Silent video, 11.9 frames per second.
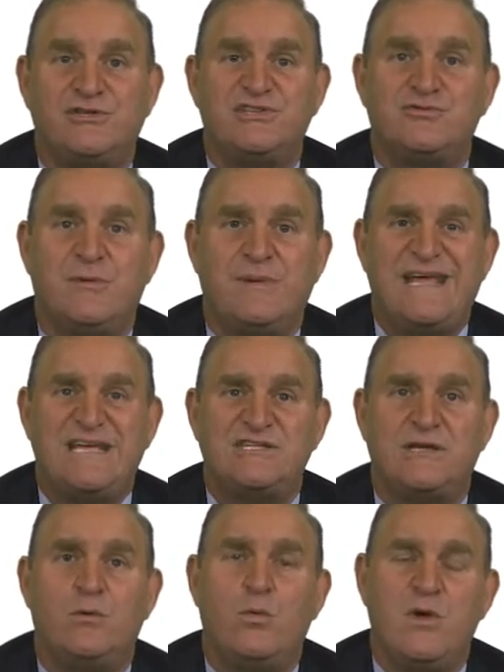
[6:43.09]

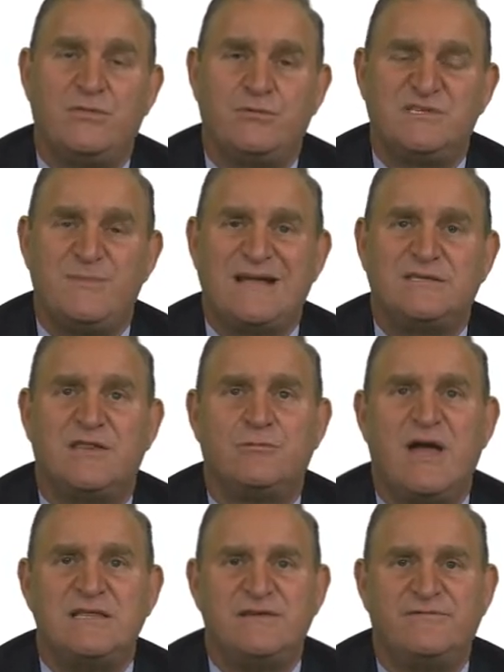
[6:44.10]
discrimination with respect to the
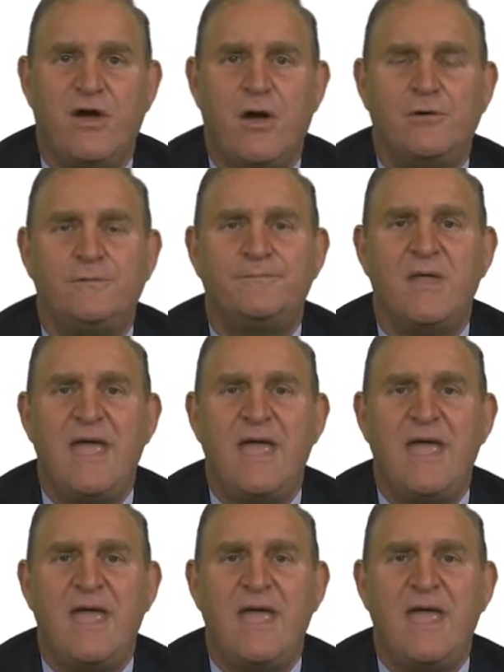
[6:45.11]
right to vote